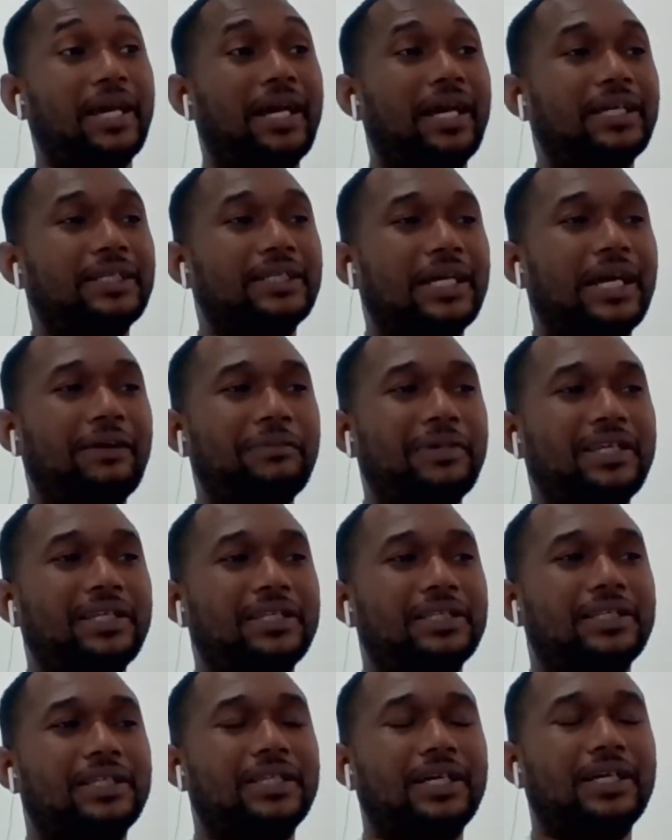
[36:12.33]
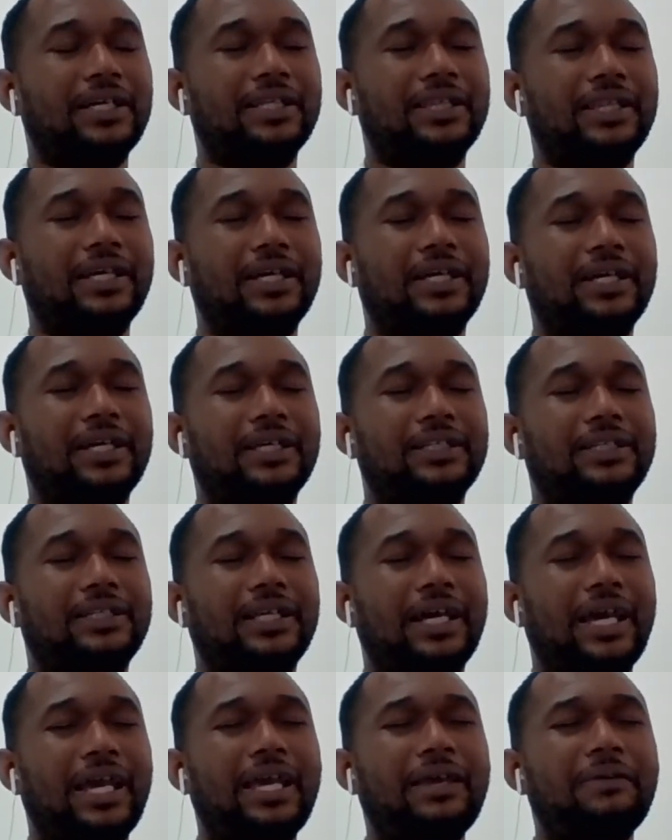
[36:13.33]
And I mean, the
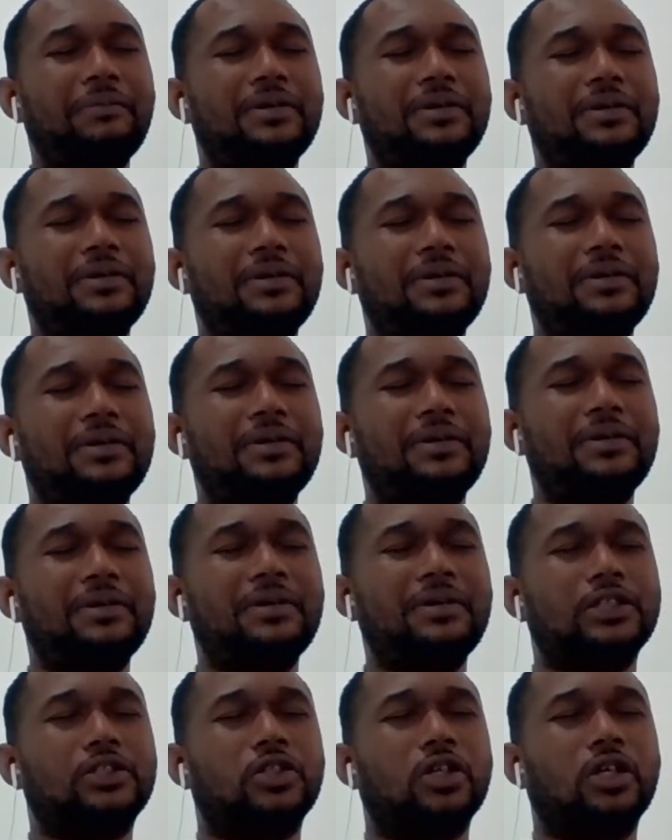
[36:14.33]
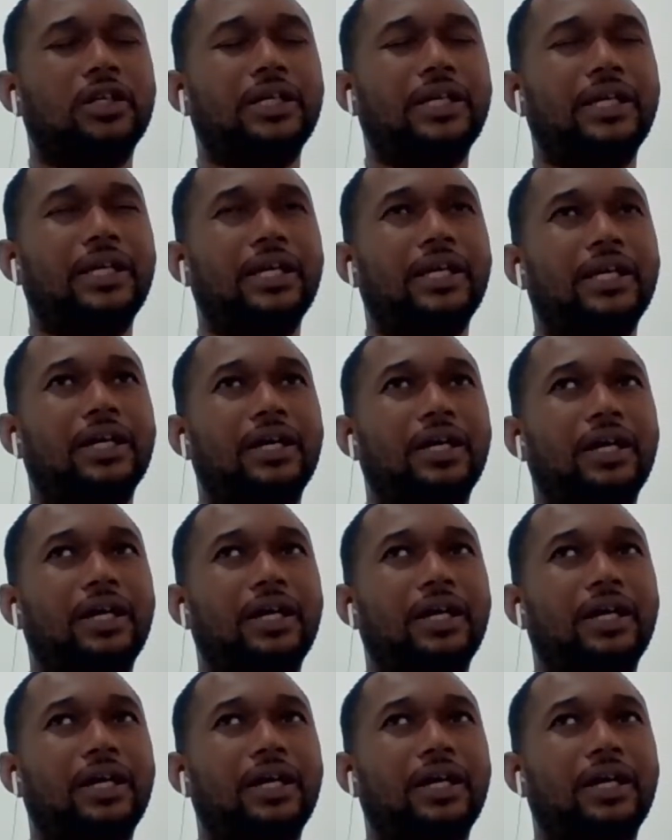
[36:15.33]
aim is to actually